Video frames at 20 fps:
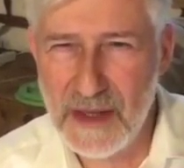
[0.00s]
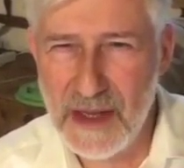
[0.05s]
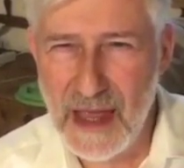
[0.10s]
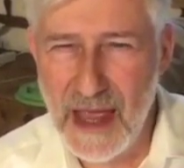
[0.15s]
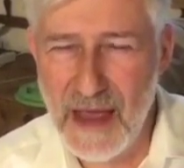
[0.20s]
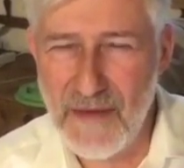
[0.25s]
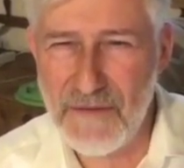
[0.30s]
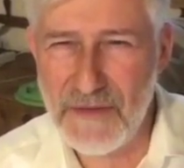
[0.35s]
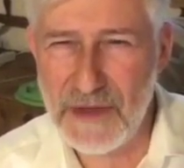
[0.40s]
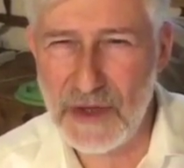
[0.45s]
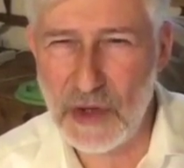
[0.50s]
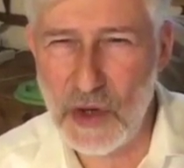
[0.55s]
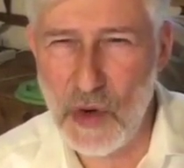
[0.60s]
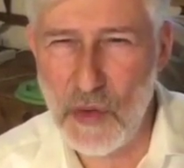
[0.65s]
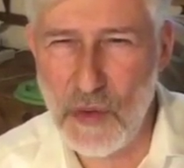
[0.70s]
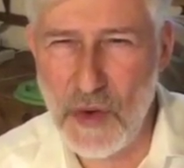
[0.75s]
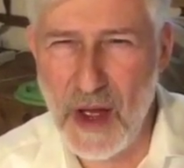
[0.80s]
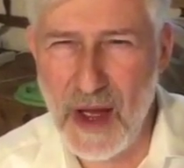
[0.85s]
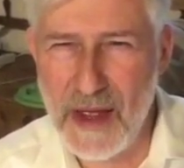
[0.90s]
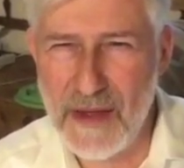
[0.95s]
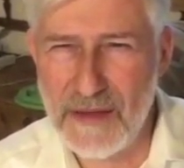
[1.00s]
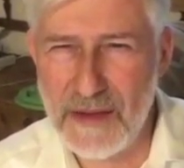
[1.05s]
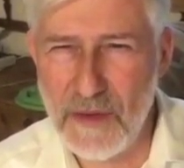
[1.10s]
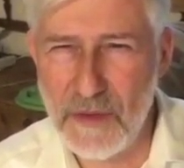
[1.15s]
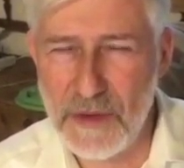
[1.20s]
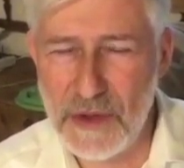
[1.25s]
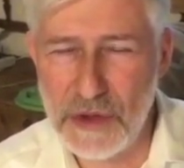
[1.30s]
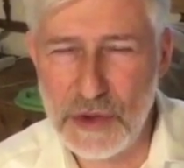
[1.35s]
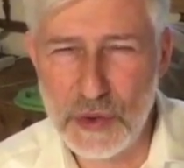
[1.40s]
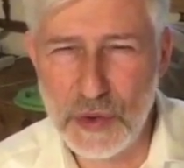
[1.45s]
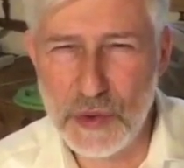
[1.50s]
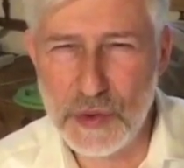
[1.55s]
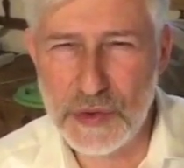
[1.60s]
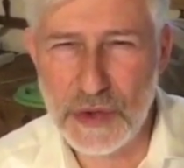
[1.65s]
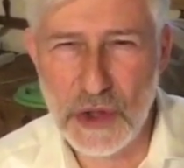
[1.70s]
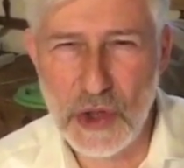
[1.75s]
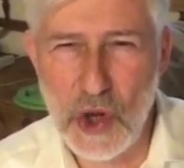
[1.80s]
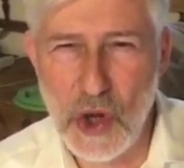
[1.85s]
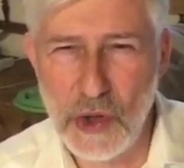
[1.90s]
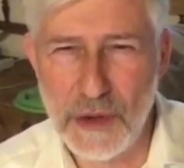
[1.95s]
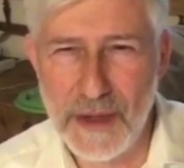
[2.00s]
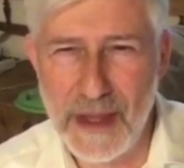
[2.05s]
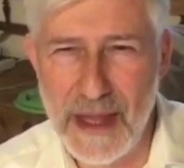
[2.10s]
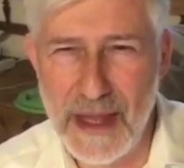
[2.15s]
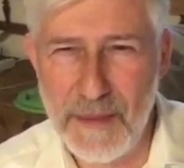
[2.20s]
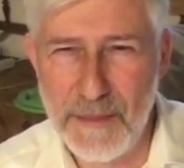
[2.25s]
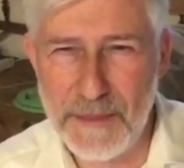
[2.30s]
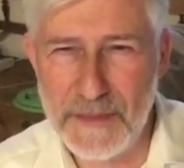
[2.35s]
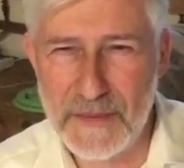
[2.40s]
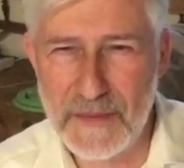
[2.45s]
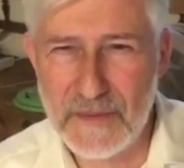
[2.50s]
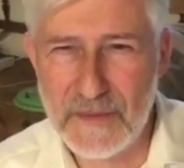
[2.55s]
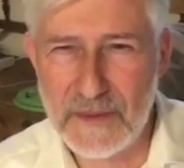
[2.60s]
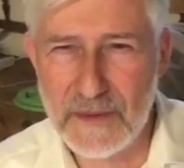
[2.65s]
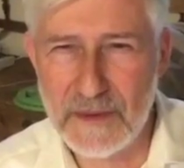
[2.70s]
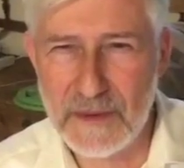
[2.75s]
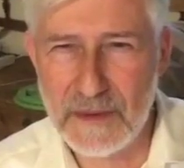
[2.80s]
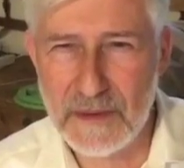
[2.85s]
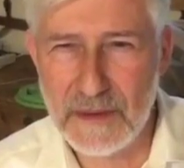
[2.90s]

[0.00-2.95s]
have in the Quran, that the Jews are called apes.